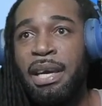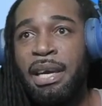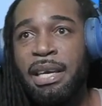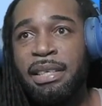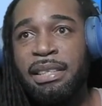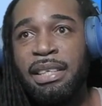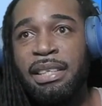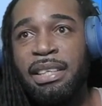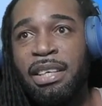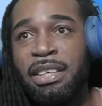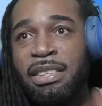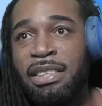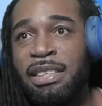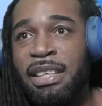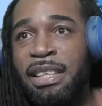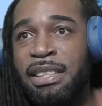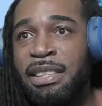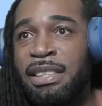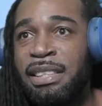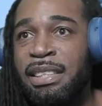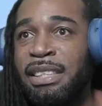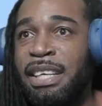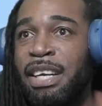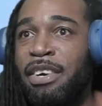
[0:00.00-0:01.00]
So it doesn't
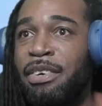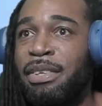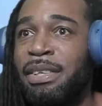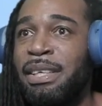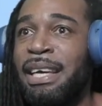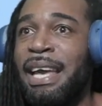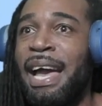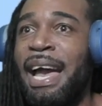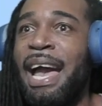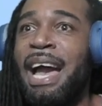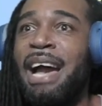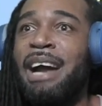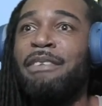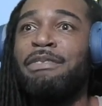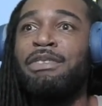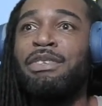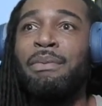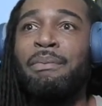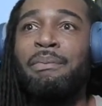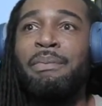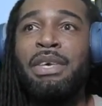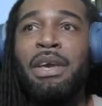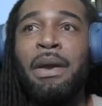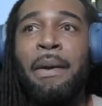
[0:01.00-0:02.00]
necessarily have
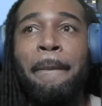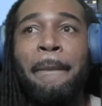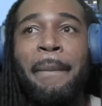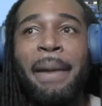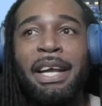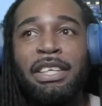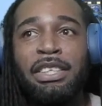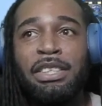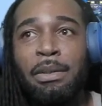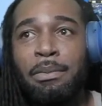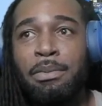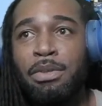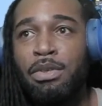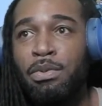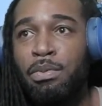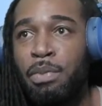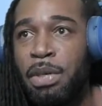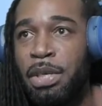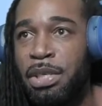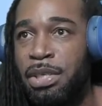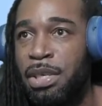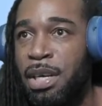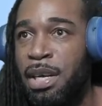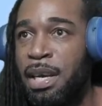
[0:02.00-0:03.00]
to be a matchup
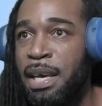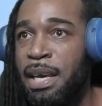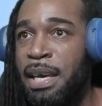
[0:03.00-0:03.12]
switch.